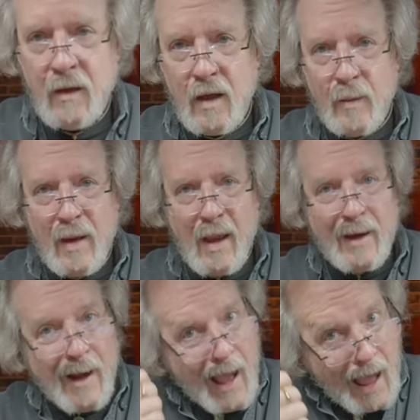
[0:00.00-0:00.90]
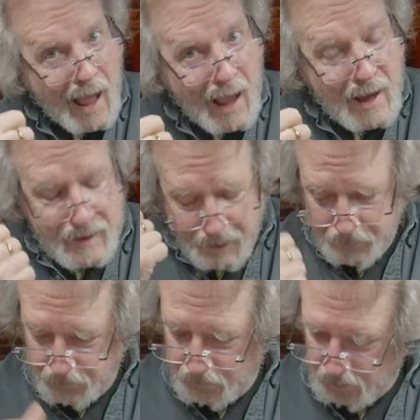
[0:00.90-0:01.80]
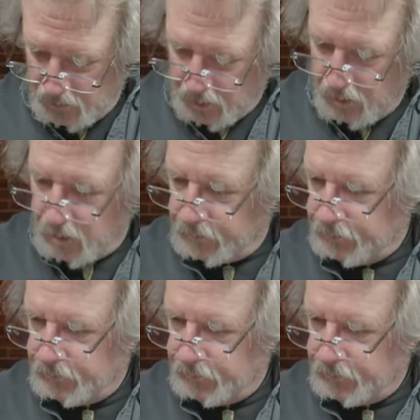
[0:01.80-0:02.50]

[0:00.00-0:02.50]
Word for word: it'll be like, yep, cool.